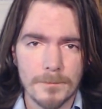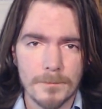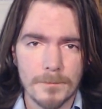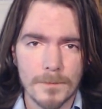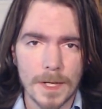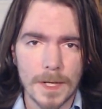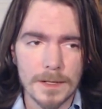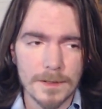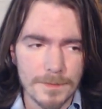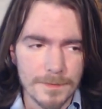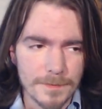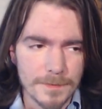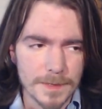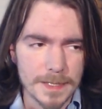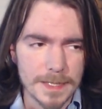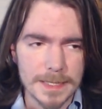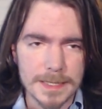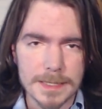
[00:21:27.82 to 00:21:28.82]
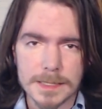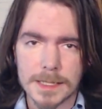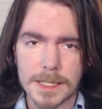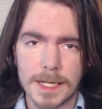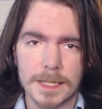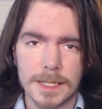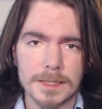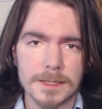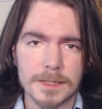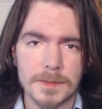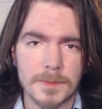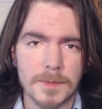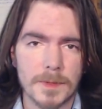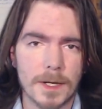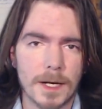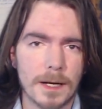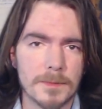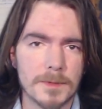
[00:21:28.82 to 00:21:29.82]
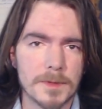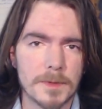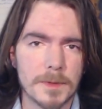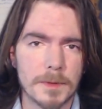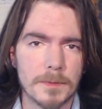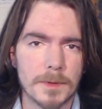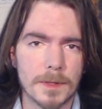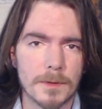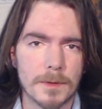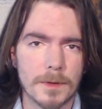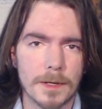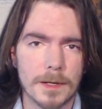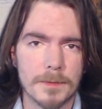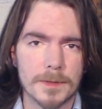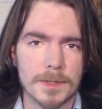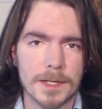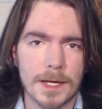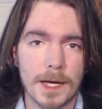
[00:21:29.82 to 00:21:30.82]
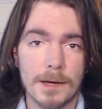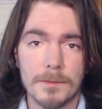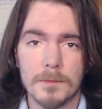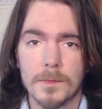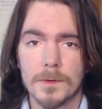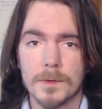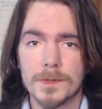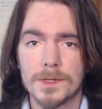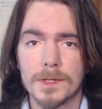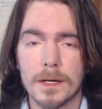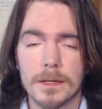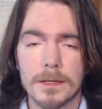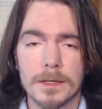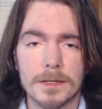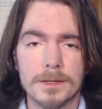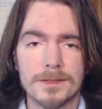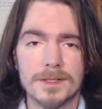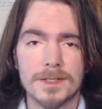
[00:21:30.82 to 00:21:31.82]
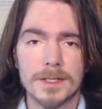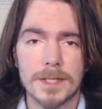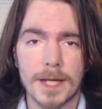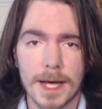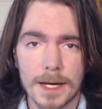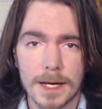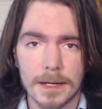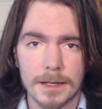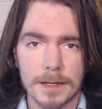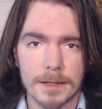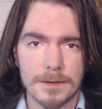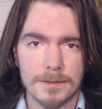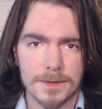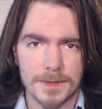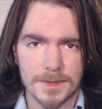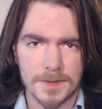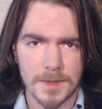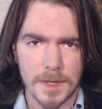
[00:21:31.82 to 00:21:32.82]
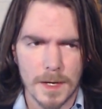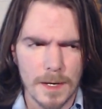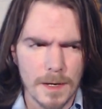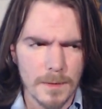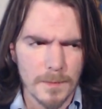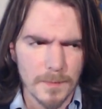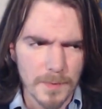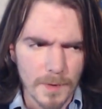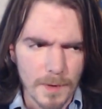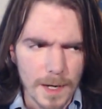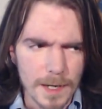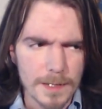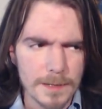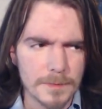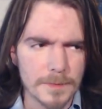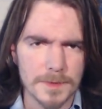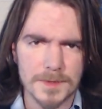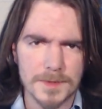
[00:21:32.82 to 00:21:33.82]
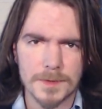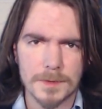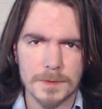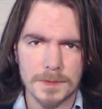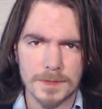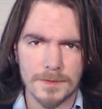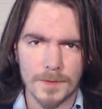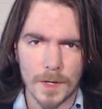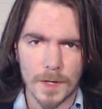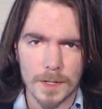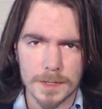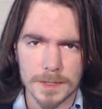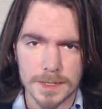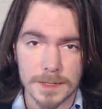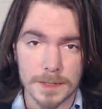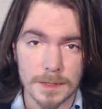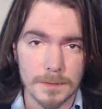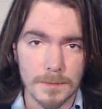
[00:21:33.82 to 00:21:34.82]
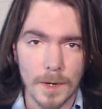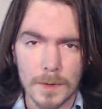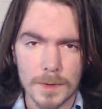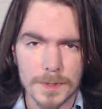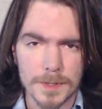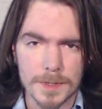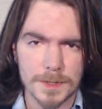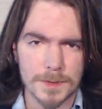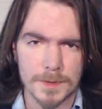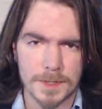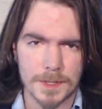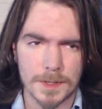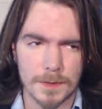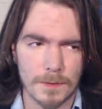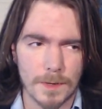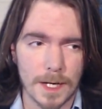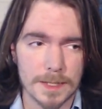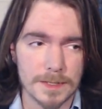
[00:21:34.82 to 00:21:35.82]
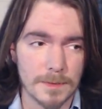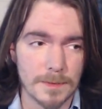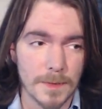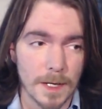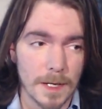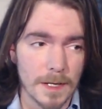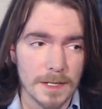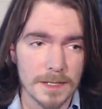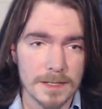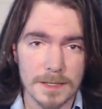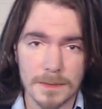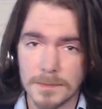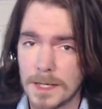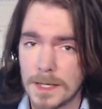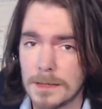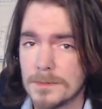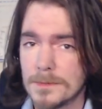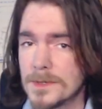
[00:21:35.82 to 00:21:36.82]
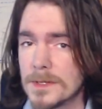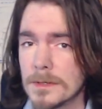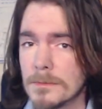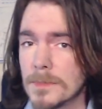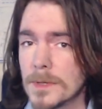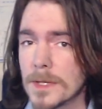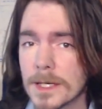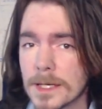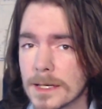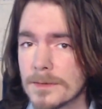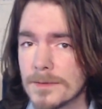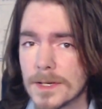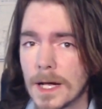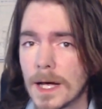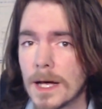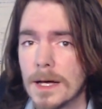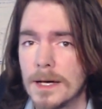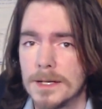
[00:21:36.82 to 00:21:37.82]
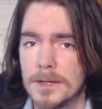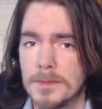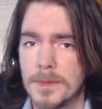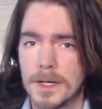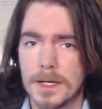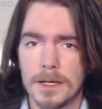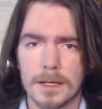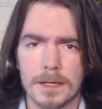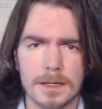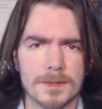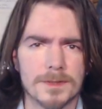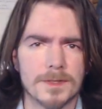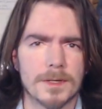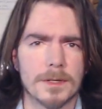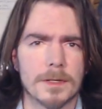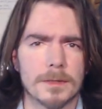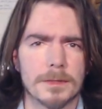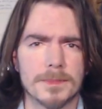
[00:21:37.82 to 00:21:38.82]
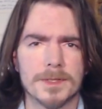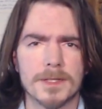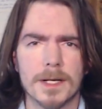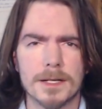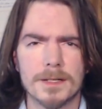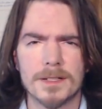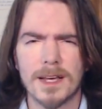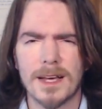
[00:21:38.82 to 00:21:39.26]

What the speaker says: If in these cases, perhaps, people who are able to have a more solid understanding of these primal sorts of urges and emotions which can rise up, sometimes in the blink of an eye, depending on circumstance,